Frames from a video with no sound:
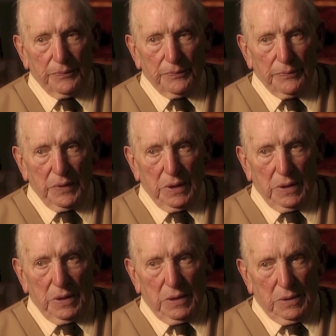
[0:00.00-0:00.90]
So
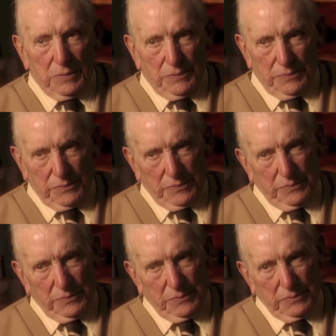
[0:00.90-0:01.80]
were there
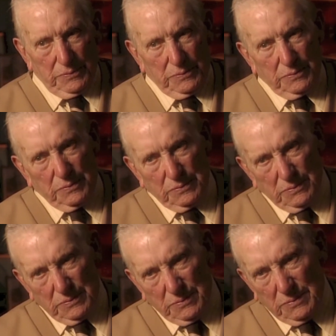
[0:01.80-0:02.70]
often, you
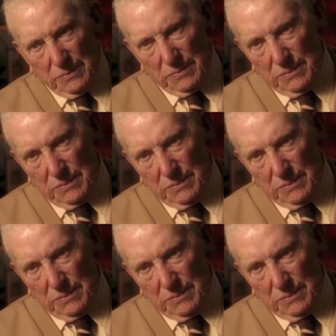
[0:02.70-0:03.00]
mentioned that